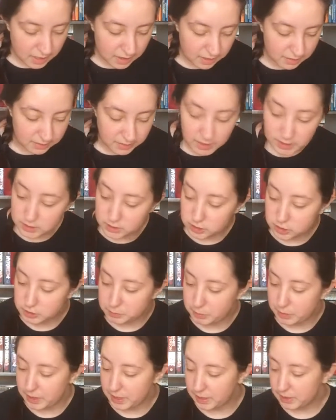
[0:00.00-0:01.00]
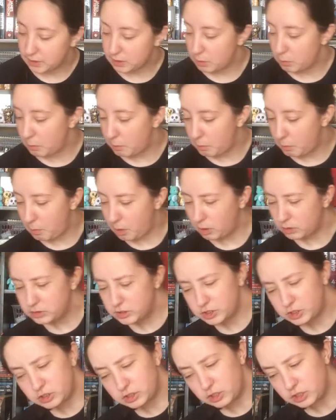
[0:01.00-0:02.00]
Then she picked
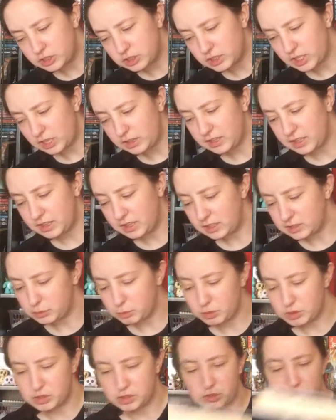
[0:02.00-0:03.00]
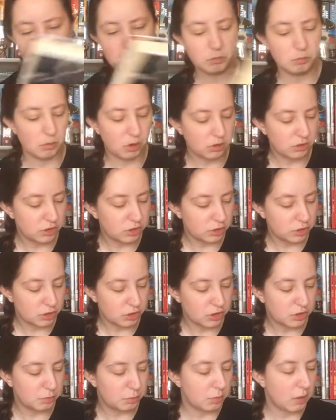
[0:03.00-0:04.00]
Monsters. I think that's what it's called.
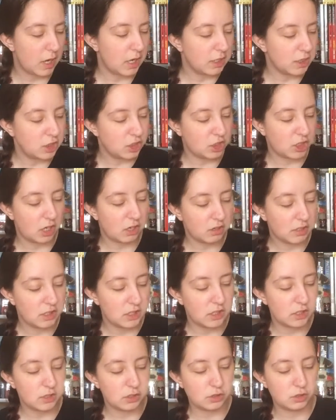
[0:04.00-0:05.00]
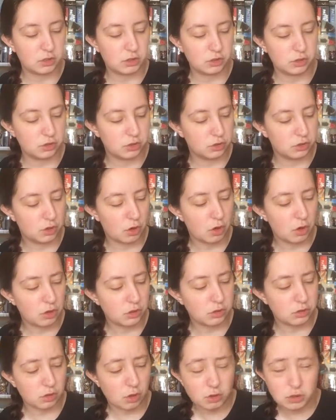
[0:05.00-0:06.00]
Monsters by Sharon
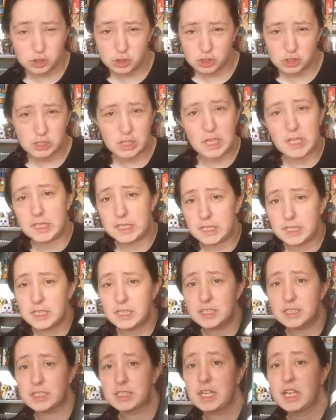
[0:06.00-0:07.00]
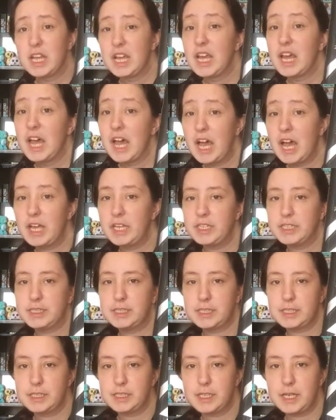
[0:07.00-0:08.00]
Dodger. I think that's how you say
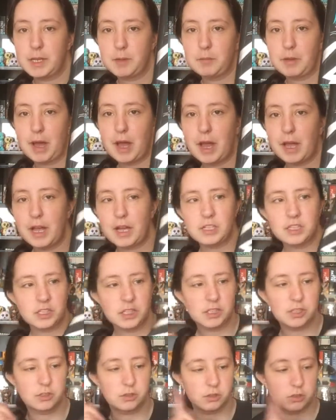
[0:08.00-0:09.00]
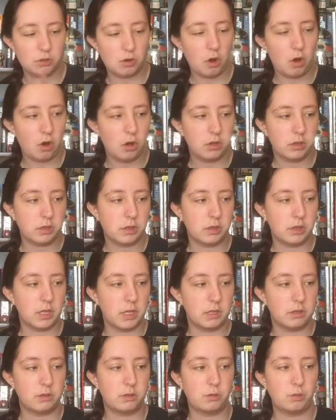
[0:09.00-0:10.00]
the name. I actually got
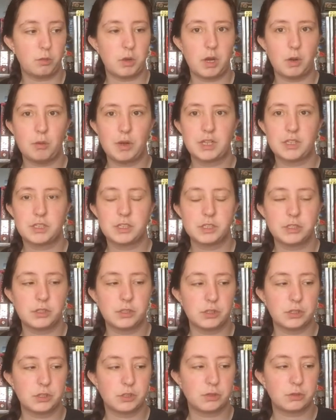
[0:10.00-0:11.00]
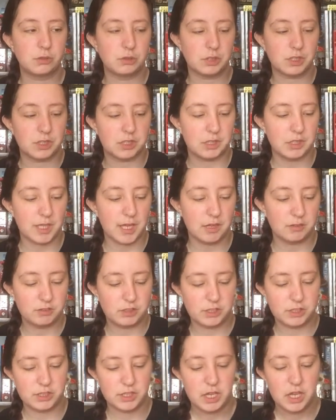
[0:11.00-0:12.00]
this when I went to go see
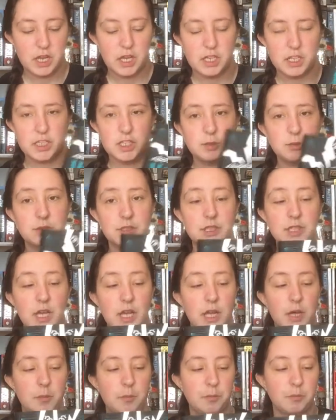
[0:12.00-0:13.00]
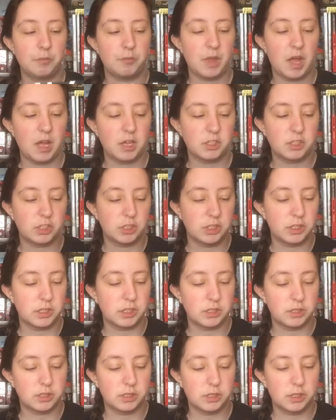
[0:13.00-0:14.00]
Steph. She was actually
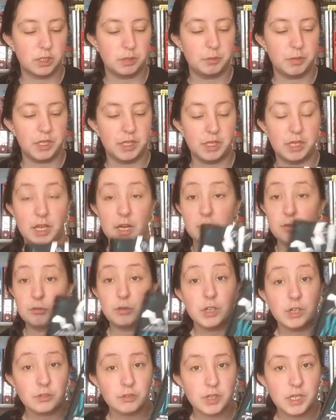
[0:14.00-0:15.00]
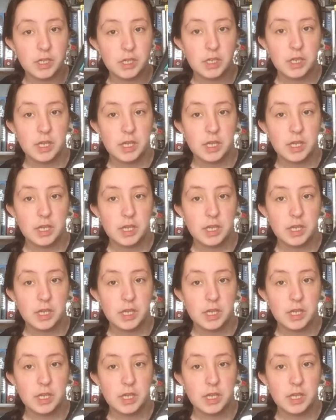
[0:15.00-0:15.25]
going to be getting rid of it,